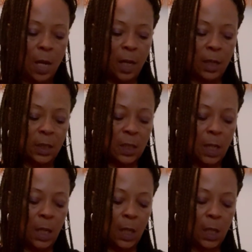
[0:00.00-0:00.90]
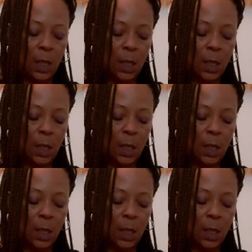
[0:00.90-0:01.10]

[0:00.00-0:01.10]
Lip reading: And it's like,